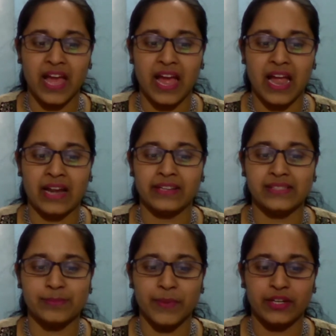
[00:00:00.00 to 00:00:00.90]
and
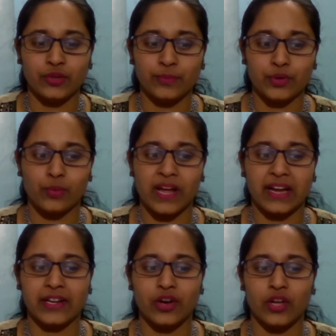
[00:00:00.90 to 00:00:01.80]
is meant to
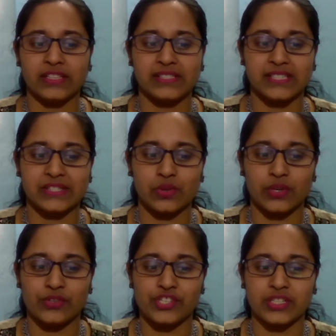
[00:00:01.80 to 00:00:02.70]
provide holistic
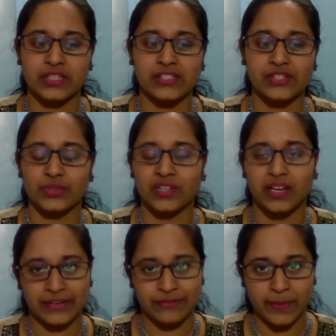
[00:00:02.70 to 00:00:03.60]
solutions to the
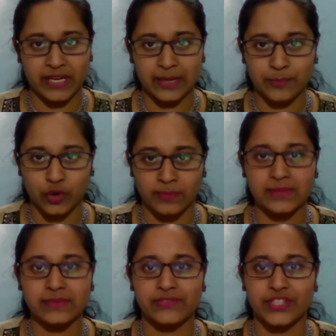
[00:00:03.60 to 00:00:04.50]
environmental
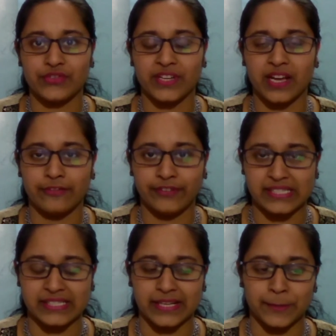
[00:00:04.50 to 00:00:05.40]
problems which we are
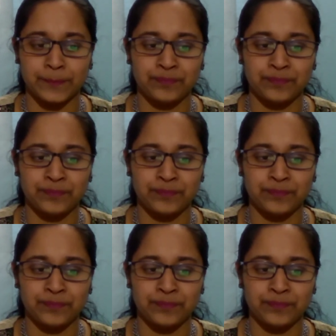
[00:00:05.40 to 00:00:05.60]
facing.